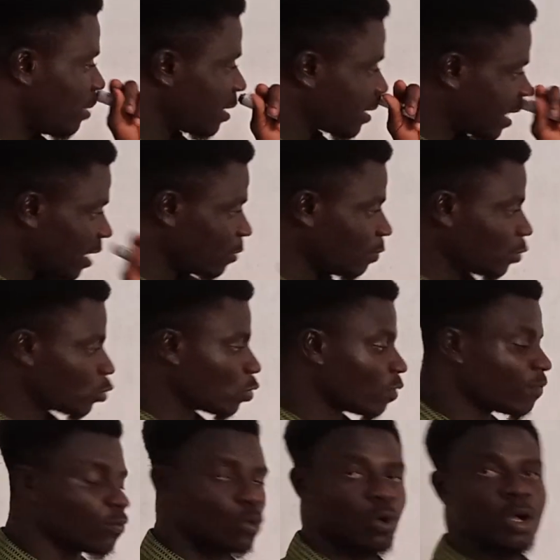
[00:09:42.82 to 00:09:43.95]
best can we
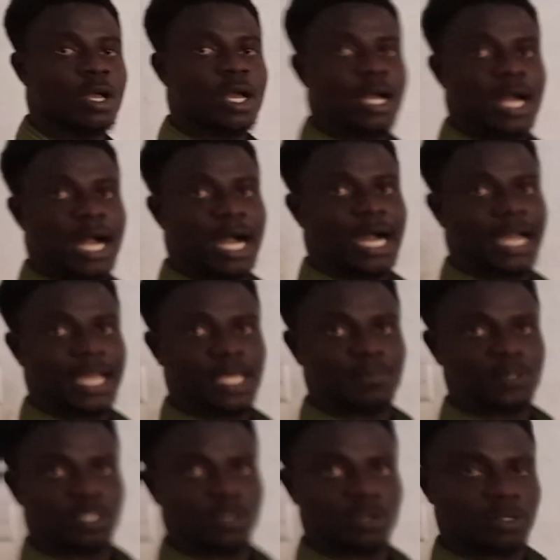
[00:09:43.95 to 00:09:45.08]
solve for our
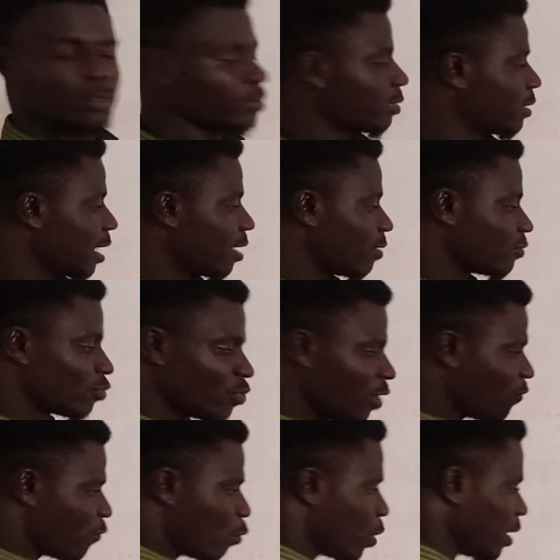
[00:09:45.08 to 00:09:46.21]
epsilon? Now,
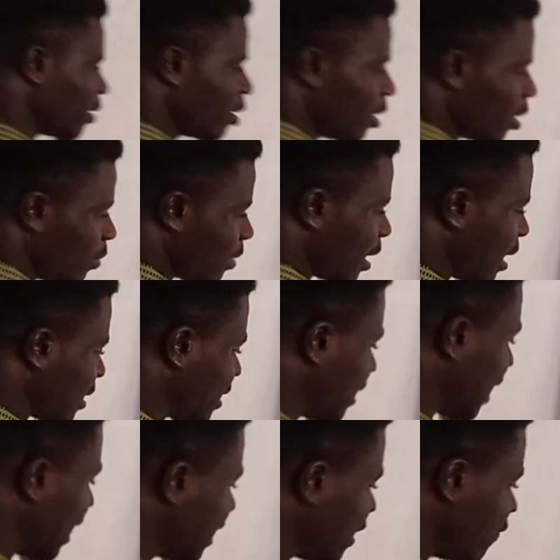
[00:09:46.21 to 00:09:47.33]
straightforward. You can say
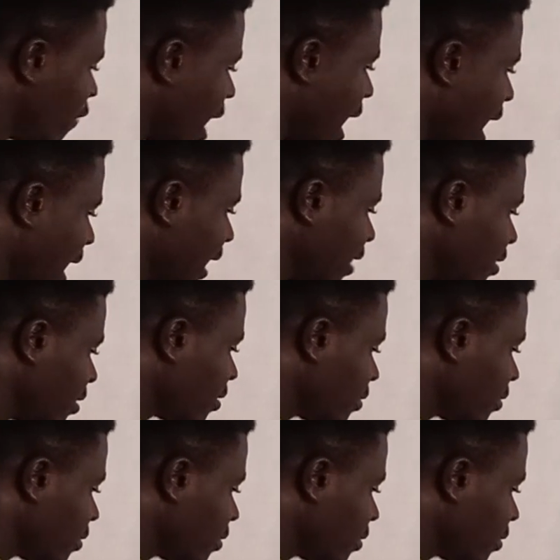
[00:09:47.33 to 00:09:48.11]
that divide